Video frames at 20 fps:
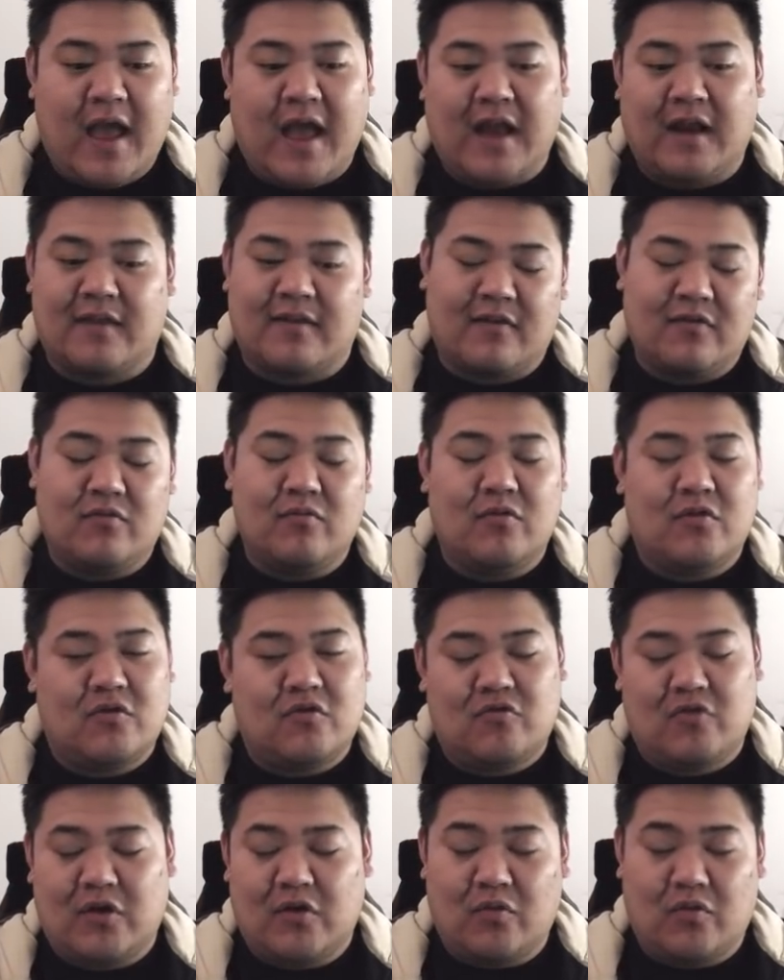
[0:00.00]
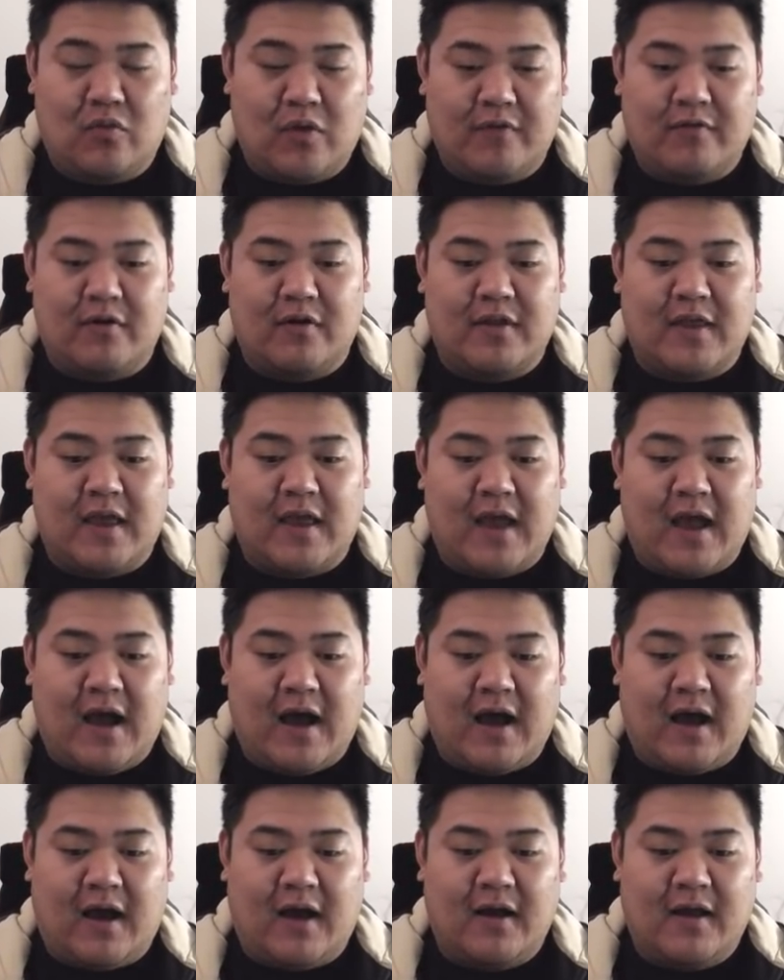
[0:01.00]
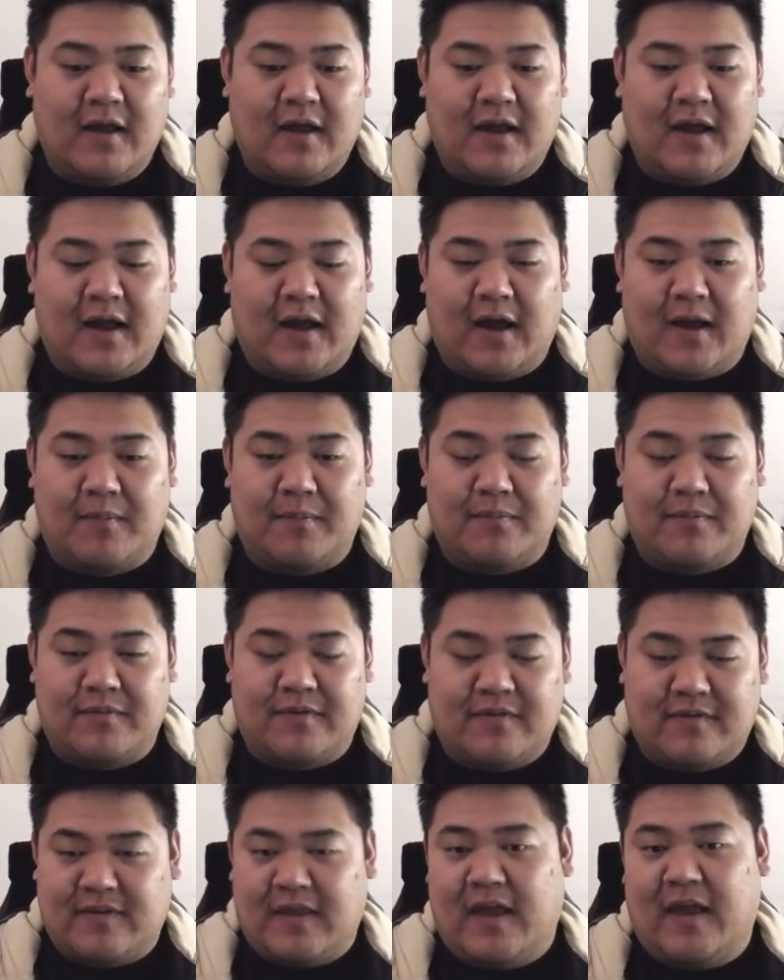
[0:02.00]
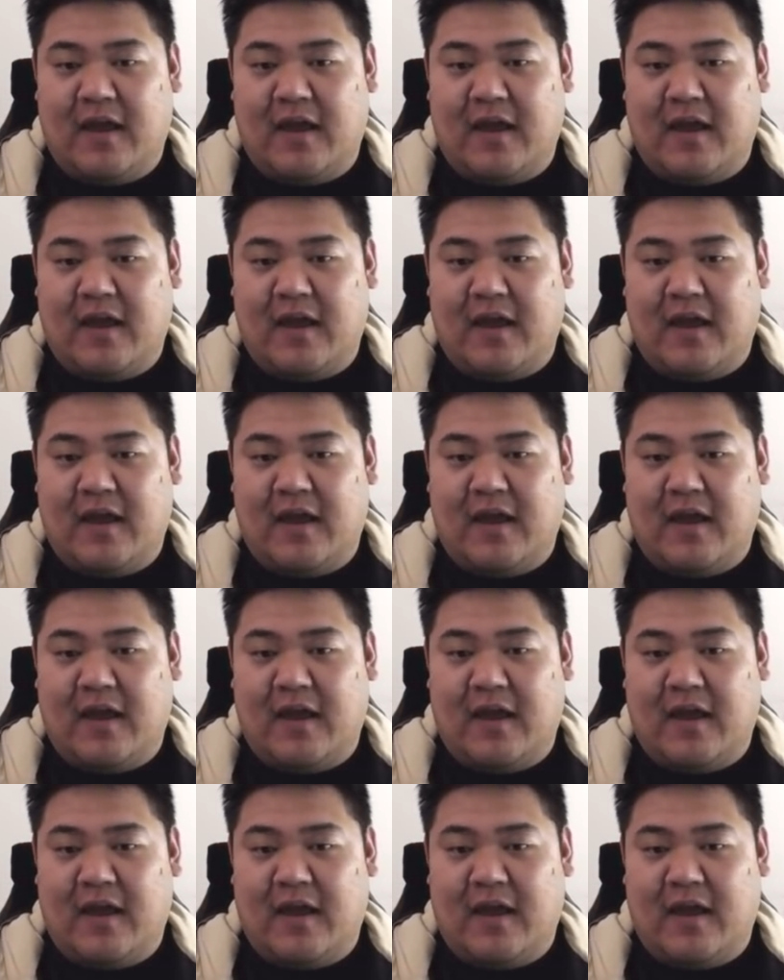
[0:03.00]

and it doesn't restrict whether they are forwards